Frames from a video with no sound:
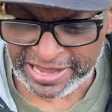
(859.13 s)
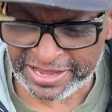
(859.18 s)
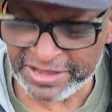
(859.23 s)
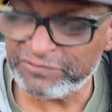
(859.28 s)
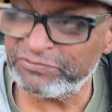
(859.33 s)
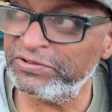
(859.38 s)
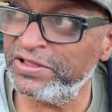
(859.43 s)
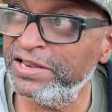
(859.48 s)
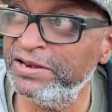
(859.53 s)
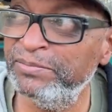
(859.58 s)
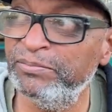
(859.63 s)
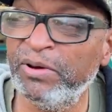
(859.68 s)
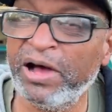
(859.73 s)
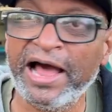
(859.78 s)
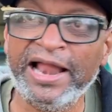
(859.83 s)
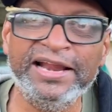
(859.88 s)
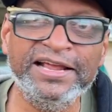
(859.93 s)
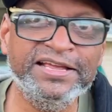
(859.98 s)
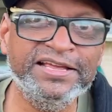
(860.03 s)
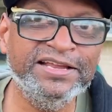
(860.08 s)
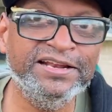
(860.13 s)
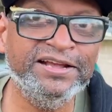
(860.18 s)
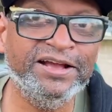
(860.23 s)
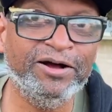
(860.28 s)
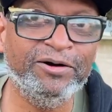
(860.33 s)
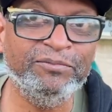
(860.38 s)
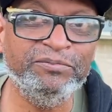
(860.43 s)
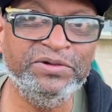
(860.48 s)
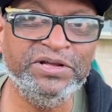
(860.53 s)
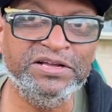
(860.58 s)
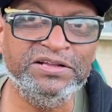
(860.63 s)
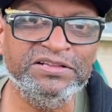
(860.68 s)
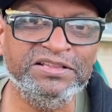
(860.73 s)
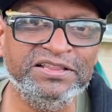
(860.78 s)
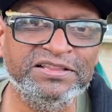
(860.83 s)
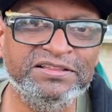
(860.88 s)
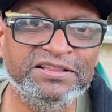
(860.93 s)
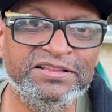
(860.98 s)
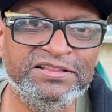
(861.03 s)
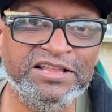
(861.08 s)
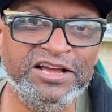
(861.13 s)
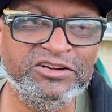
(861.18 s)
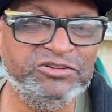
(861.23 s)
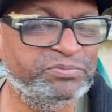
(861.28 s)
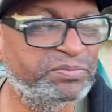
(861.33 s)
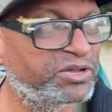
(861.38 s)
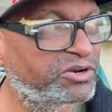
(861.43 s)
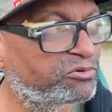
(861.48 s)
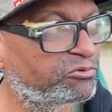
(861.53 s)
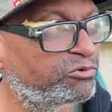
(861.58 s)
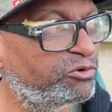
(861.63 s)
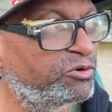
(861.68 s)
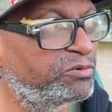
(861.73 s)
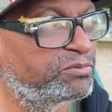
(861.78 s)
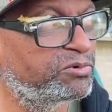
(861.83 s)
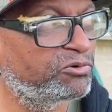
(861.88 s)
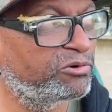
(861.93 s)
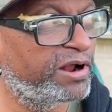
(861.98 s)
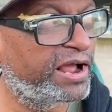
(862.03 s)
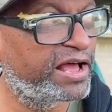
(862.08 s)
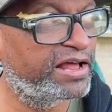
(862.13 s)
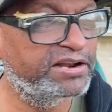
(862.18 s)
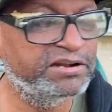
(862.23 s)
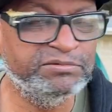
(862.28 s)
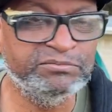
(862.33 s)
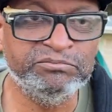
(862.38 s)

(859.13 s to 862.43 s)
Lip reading: If anybody can help me, there's been a rumor around,